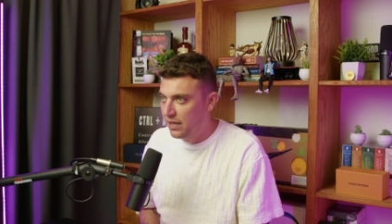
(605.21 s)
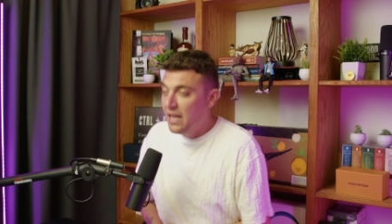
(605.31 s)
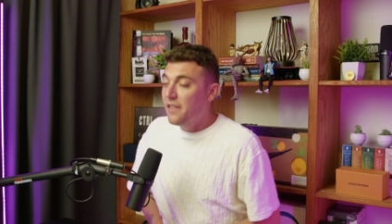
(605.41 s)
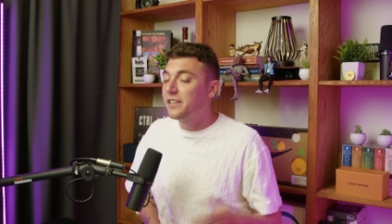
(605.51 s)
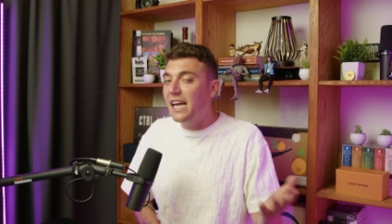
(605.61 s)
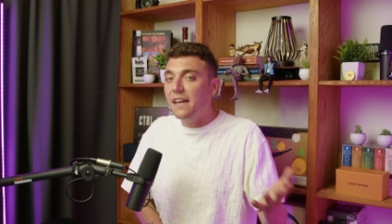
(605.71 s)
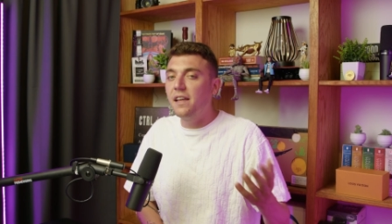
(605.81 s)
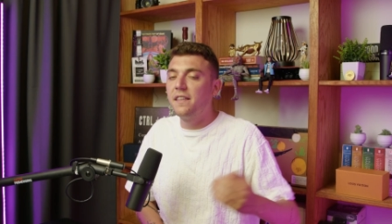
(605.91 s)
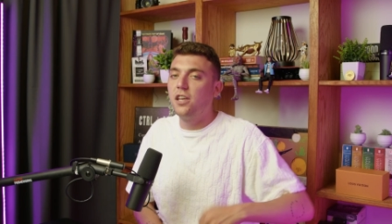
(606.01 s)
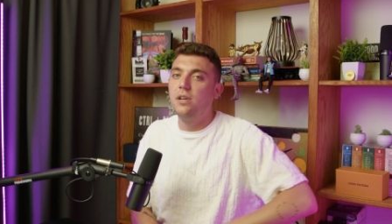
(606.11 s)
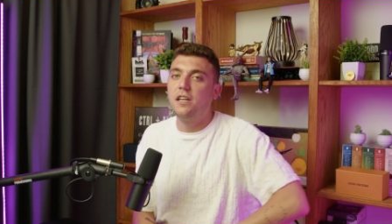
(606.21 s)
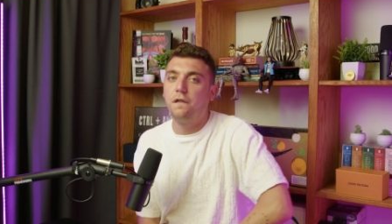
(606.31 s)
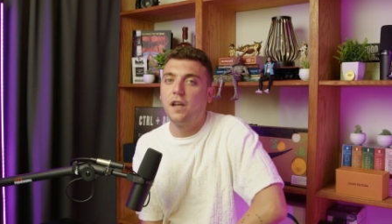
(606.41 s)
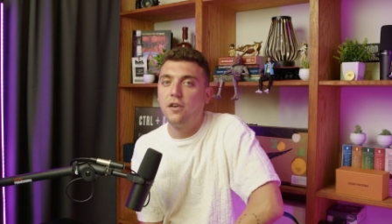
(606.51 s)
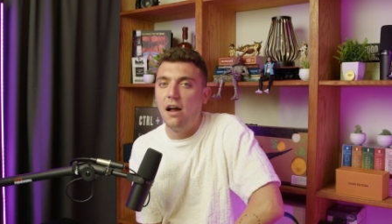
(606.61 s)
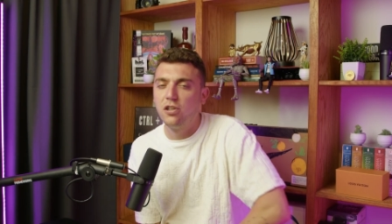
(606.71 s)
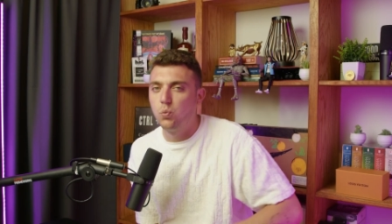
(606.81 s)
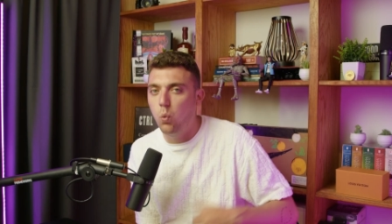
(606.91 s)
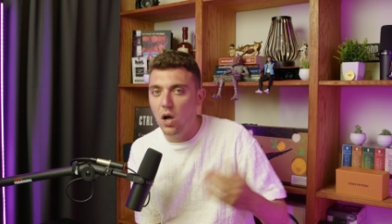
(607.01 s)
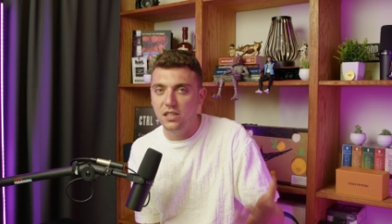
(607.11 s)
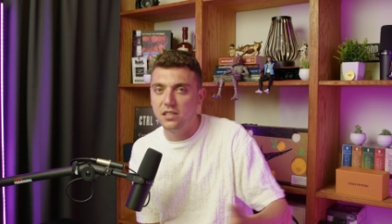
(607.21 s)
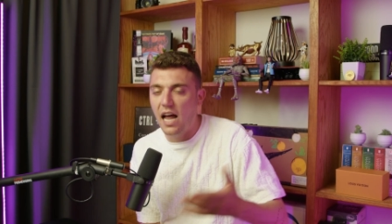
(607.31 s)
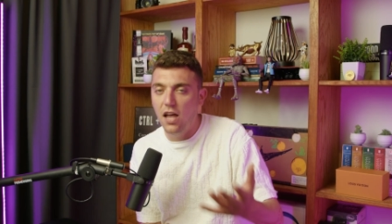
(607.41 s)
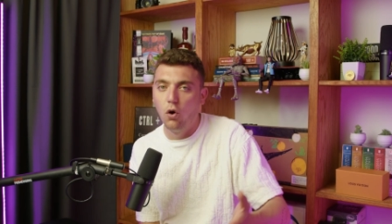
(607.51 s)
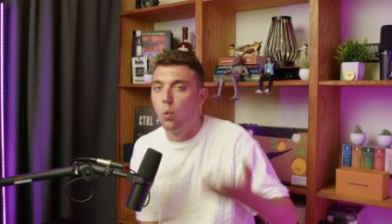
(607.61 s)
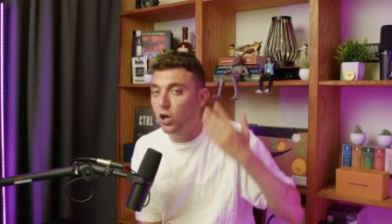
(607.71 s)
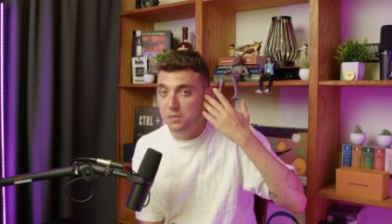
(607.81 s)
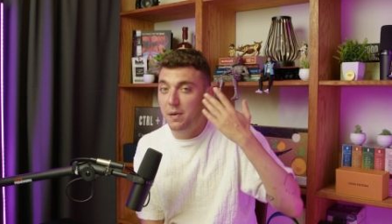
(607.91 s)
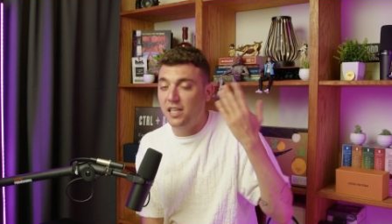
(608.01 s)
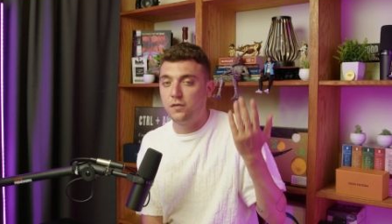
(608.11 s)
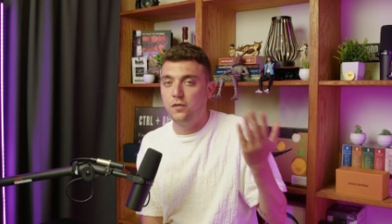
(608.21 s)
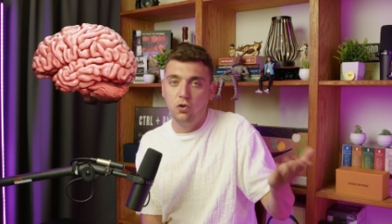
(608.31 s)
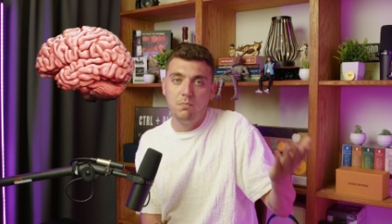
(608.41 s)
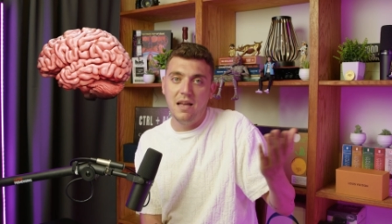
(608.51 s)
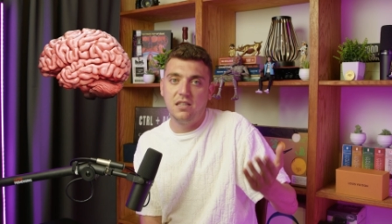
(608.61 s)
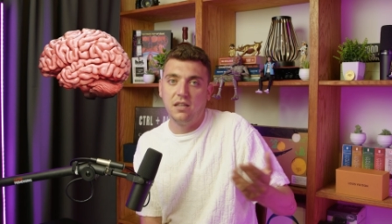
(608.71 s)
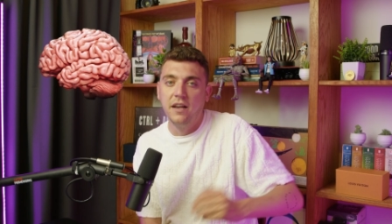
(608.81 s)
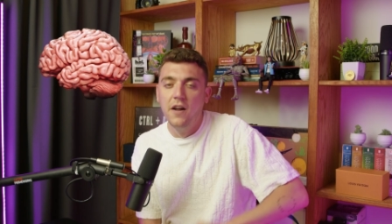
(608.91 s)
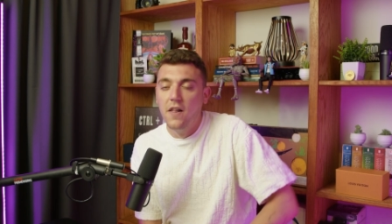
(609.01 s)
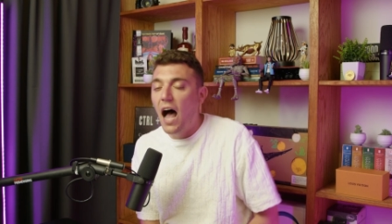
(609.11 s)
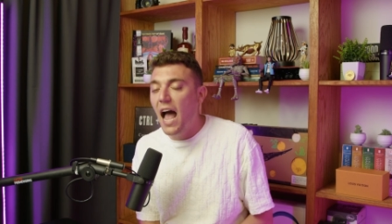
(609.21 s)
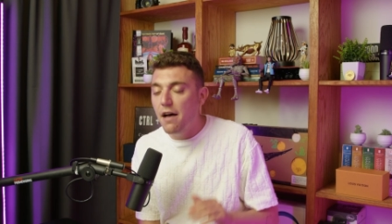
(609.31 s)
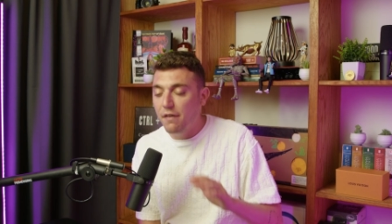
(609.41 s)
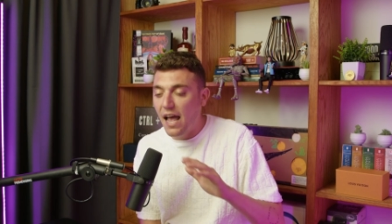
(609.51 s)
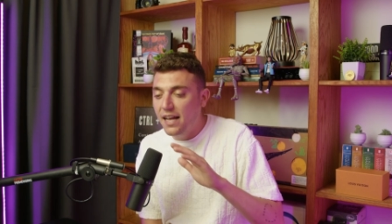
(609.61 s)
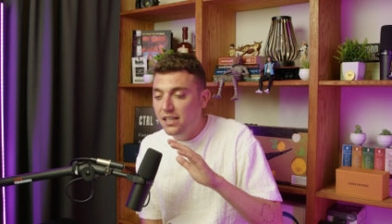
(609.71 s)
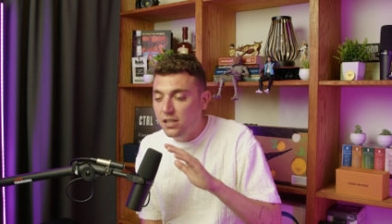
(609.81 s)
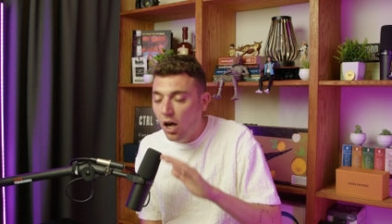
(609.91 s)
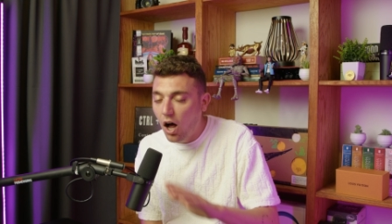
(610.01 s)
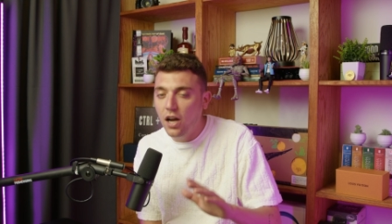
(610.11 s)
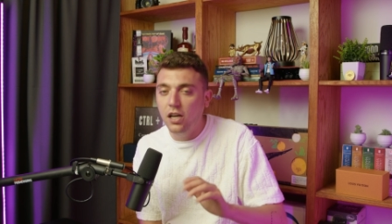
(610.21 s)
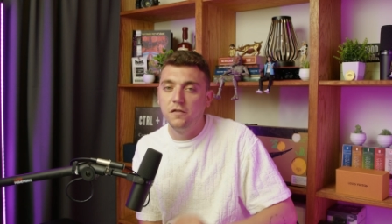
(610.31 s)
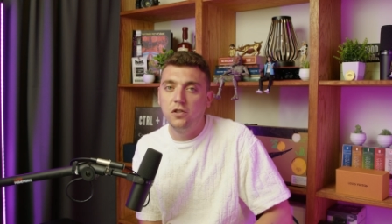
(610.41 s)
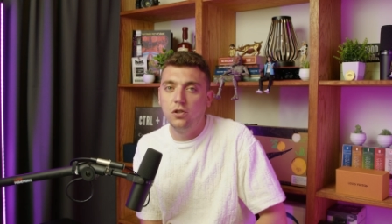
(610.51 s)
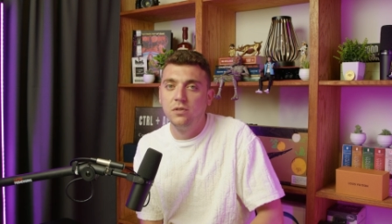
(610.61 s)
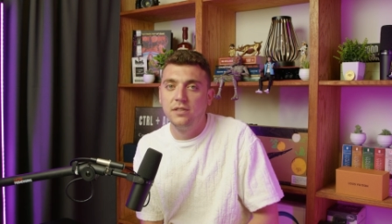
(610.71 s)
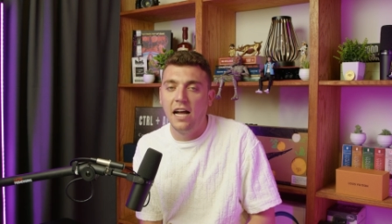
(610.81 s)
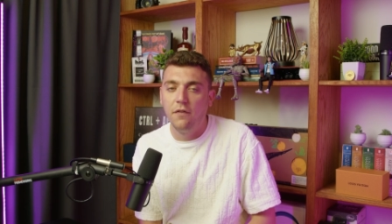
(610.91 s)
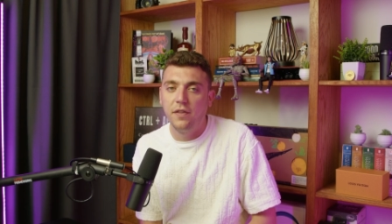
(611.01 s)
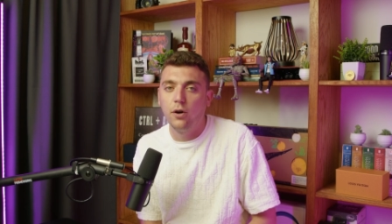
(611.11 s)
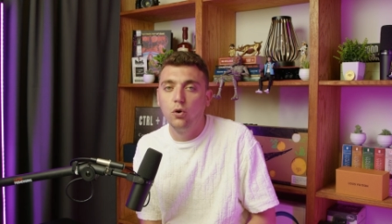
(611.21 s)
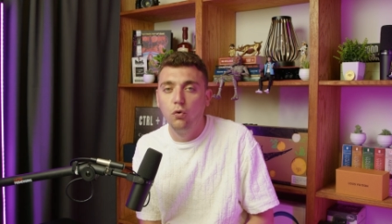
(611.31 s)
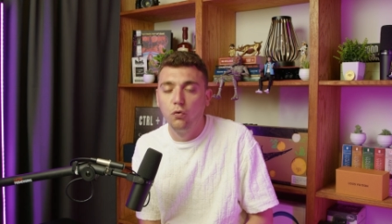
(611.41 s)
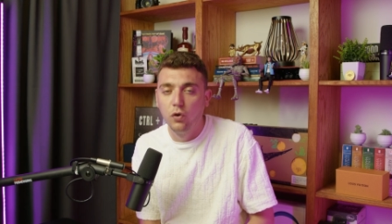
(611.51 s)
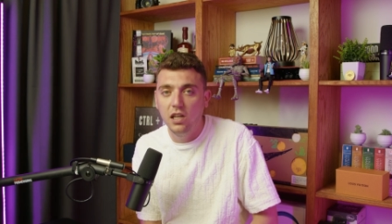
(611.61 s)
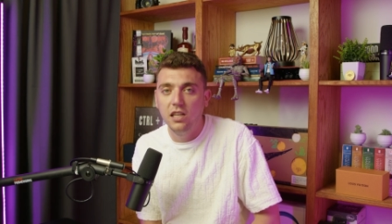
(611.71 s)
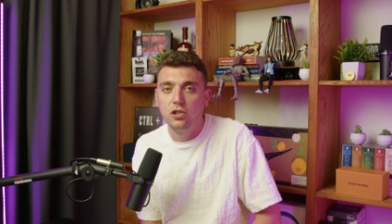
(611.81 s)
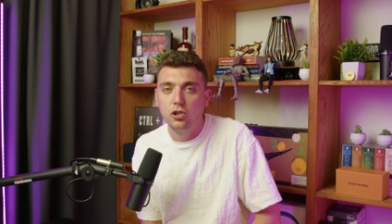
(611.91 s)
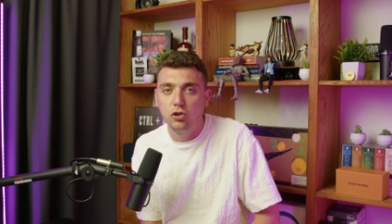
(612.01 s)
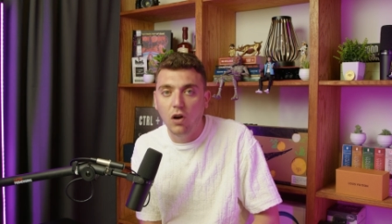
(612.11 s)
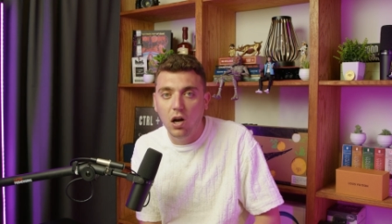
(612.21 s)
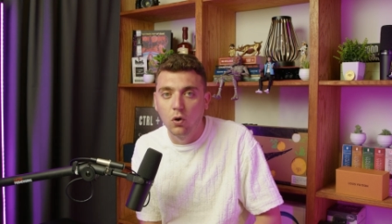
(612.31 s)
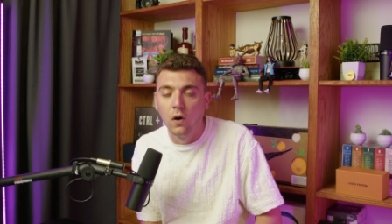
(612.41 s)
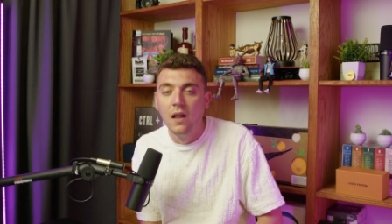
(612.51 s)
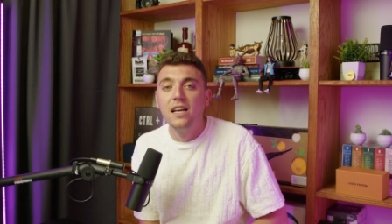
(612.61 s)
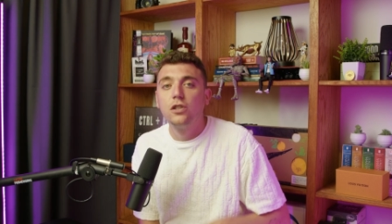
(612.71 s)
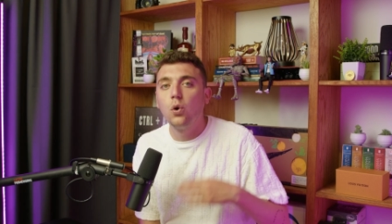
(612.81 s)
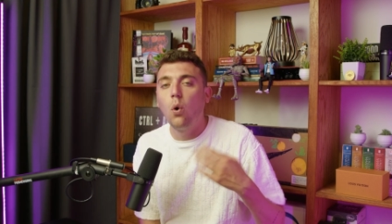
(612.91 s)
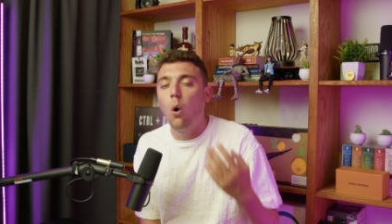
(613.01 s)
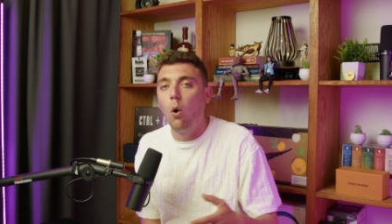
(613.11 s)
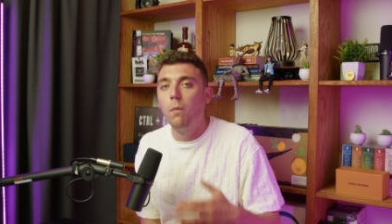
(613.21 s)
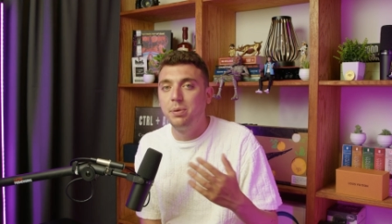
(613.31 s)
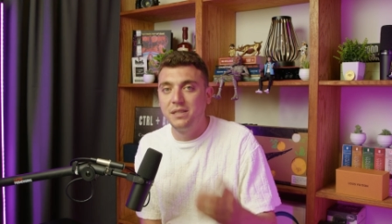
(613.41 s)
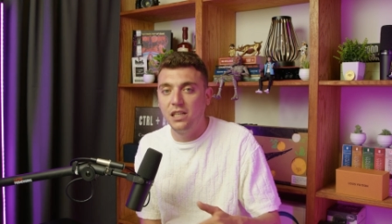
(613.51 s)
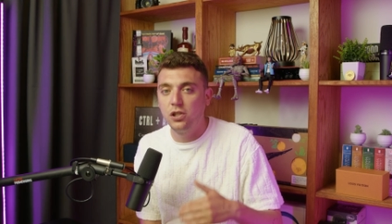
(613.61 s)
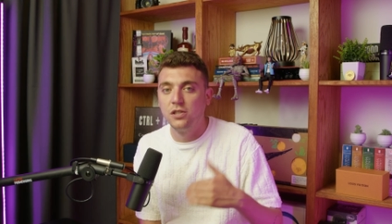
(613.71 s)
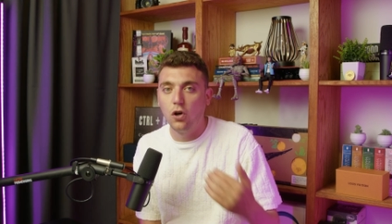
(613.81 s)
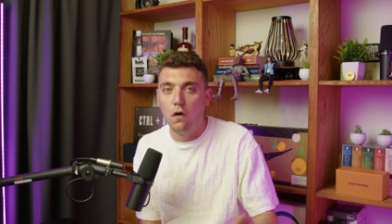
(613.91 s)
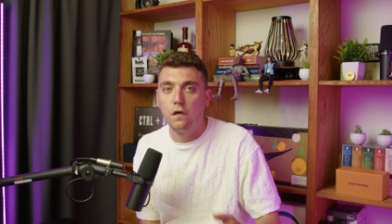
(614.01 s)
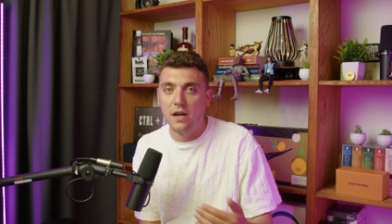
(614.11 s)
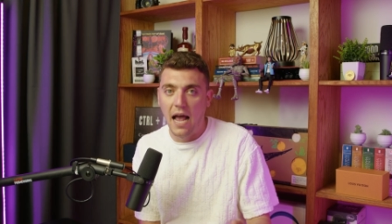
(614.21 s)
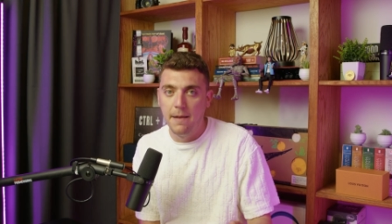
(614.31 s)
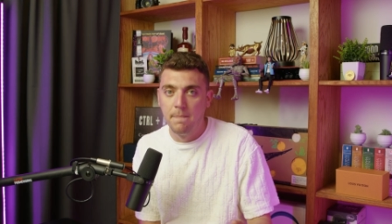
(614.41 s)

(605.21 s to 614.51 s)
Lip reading: The second thing that you need to figure out is what style works best for you mentally. I have a ton of students out there who really struggle to hold positions overnight.